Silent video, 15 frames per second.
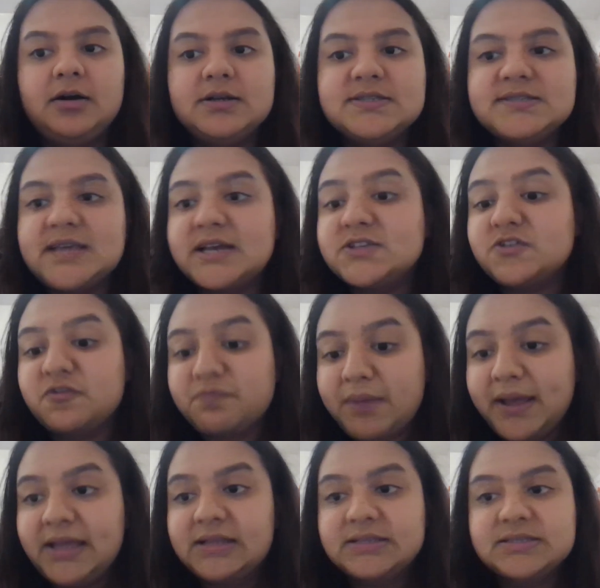stacks of
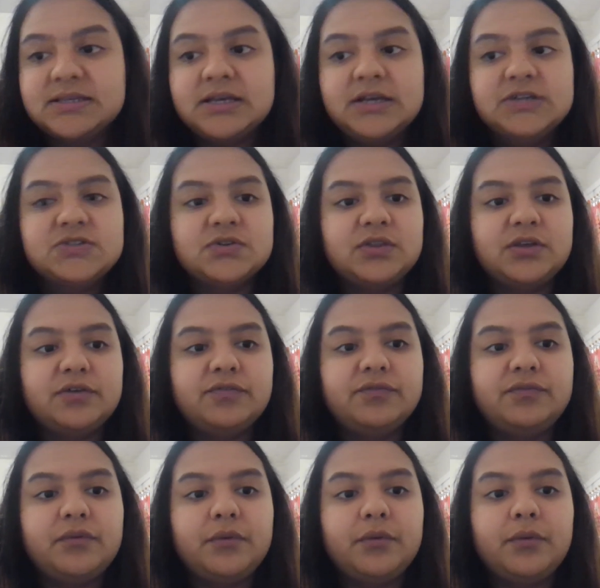piles. So
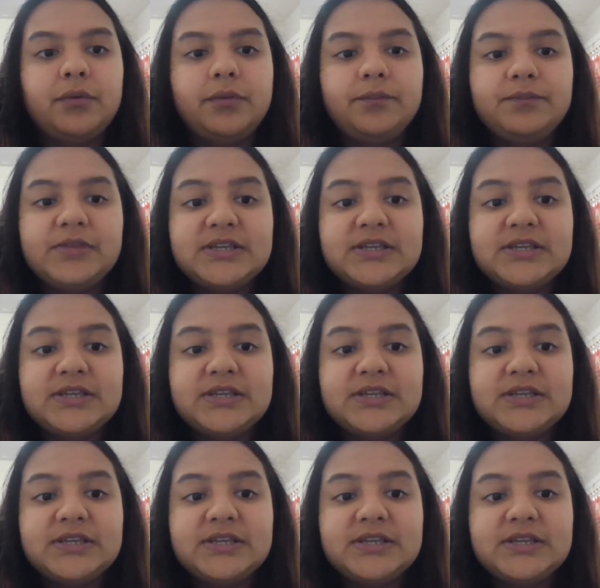therefore,